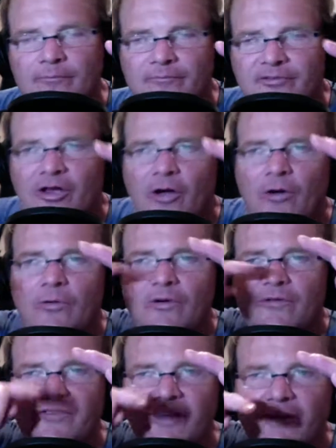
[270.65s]
So
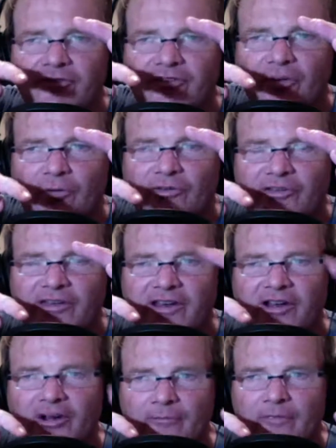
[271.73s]
if San Francisco is
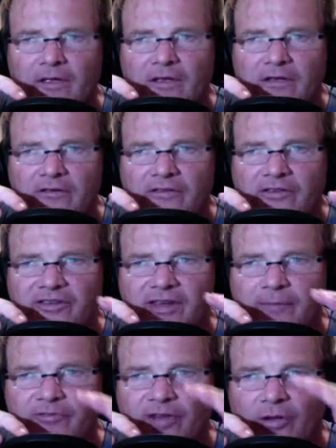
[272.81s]
here, the
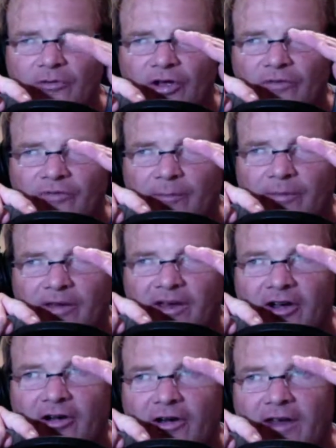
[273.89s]
skip zone goes up
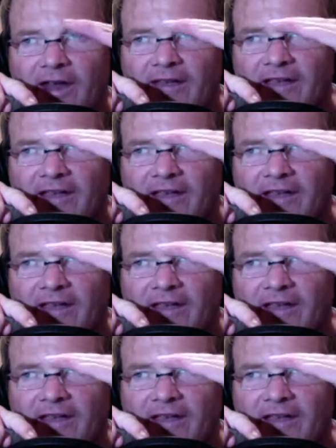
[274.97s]
here and